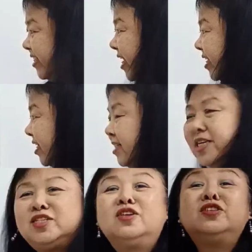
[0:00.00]
Jungle
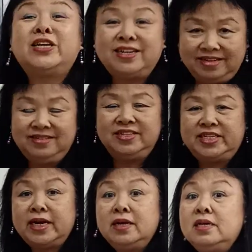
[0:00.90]
is not jungle.
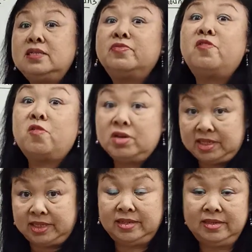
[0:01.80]
Jungle is
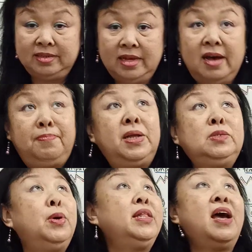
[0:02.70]
forest, a
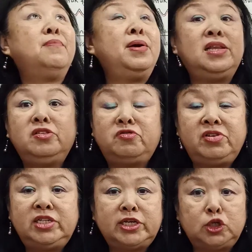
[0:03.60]
place where there are many
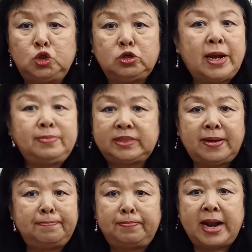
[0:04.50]
trees and shrubs
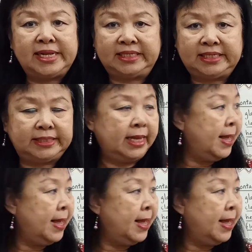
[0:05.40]
and plants.